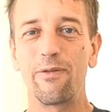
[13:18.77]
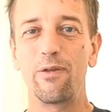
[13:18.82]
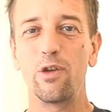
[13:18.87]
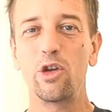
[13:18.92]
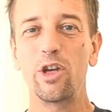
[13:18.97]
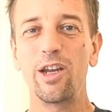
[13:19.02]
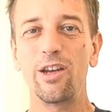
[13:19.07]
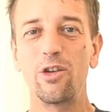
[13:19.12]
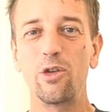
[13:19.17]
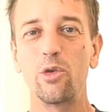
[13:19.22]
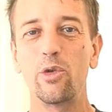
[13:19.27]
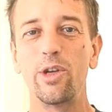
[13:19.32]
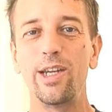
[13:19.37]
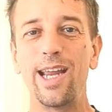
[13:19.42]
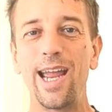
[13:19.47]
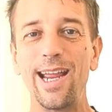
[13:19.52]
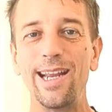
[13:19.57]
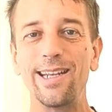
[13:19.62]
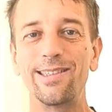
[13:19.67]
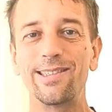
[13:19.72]
If you can
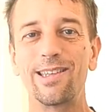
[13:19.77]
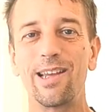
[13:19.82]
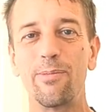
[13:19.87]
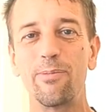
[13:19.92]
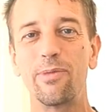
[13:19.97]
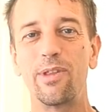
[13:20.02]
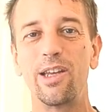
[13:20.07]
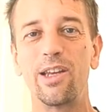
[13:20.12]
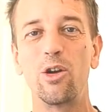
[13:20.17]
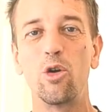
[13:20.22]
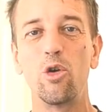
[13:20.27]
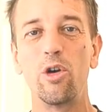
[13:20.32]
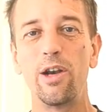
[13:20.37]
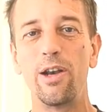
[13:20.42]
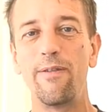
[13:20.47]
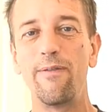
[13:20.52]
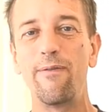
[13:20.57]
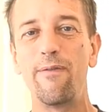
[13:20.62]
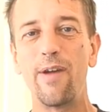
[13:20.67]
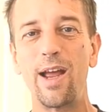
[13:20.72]
create something or
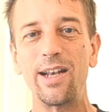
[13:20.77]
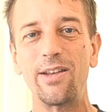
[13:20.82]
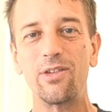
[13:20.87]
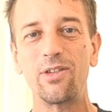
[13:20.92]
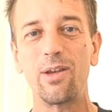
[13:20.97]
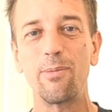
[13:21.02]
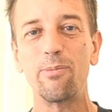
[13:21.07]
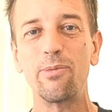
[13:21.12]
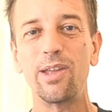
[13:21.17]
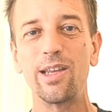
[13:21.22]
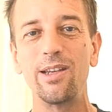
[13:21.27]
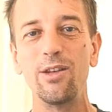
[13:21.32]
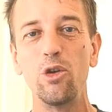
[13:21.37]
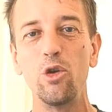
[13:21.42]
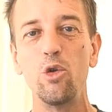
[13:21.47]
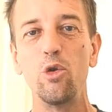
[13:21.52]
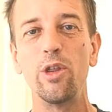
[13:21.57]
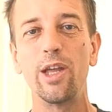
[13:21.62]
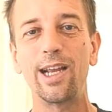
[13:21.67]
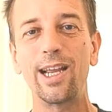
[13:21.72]
invent something
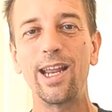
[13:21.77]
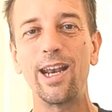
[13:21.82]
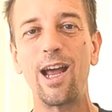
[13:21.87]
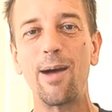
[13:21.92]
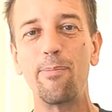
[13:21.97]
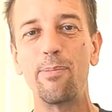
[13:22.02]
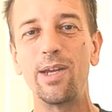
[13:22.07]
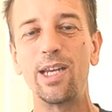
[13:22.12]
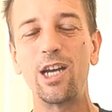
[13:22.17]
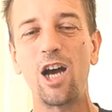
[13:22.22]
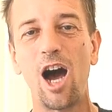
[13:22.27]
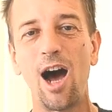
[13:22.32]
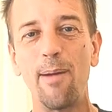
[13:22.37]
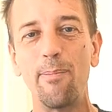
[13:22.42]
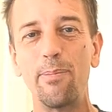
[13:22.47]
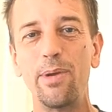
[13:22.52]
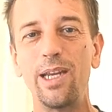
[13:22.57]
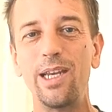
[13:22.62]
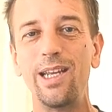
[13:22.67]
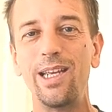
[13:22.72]
new that cannot be
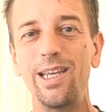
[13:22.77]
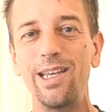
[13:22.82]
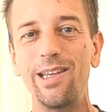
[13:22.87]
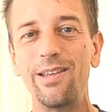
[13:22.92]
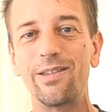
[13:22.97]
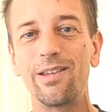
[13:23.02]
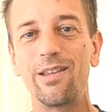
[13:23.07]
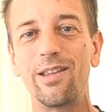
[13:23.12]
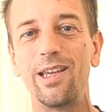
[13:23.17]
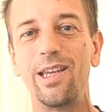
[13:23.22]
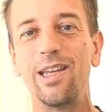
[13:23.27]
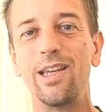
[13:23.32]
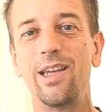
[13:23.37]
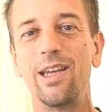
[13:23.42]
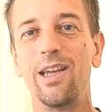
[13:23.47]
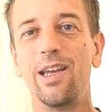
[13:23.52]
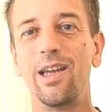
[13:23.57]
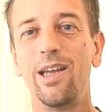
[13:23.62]
copied easily,